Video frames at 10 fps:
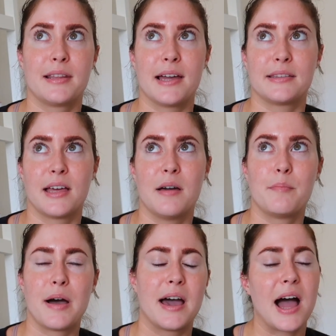like them,
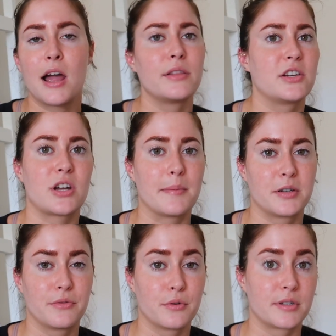but I only shop
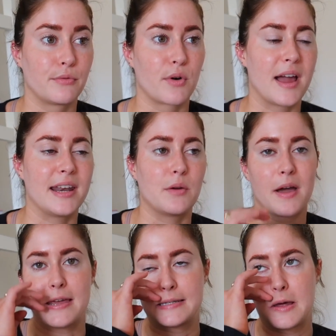through Sephora
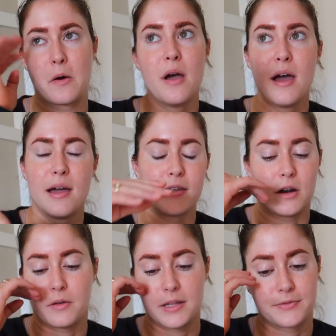anyway. So, you
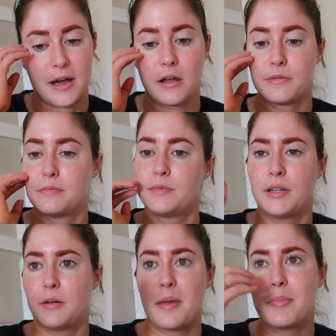
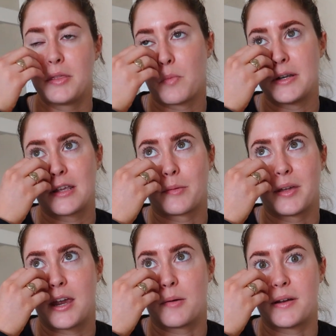know, maybe one day they'll be
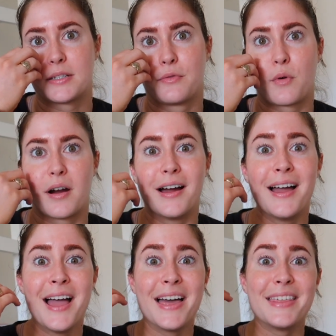carried by
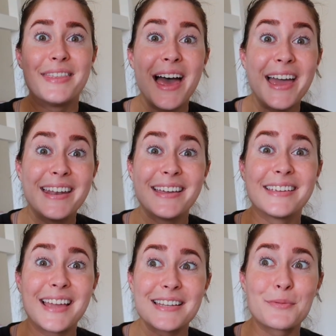Sephora.
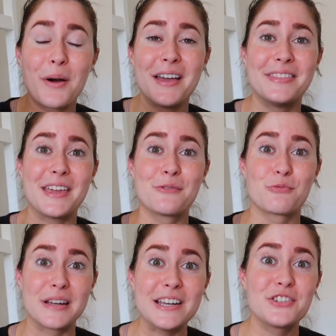Then guess what? They
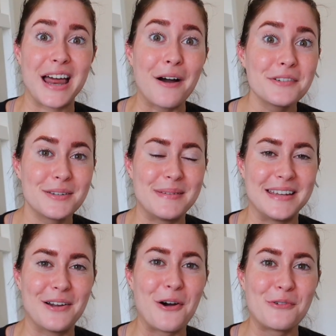reached out to
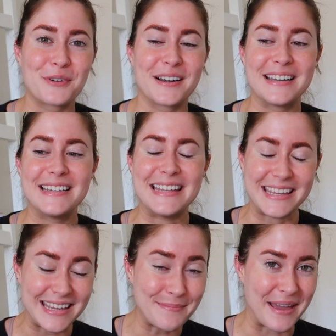me over
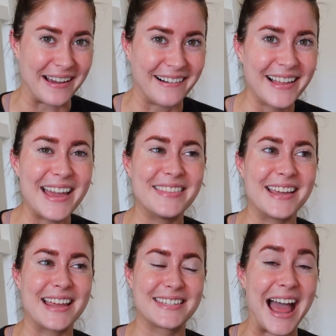email and
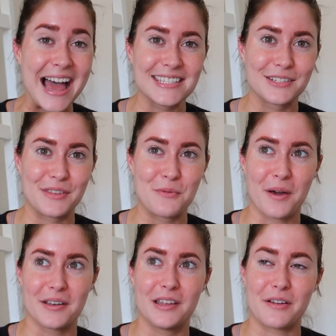they asked if I
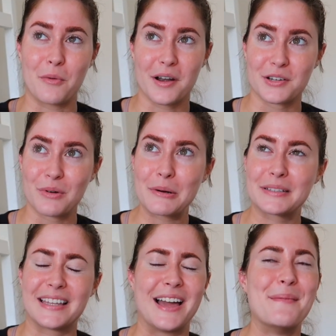wanted to work
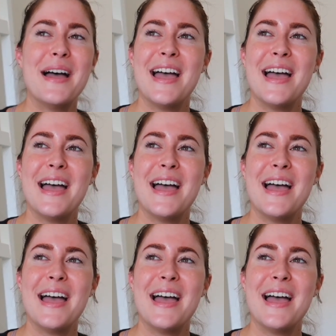with them,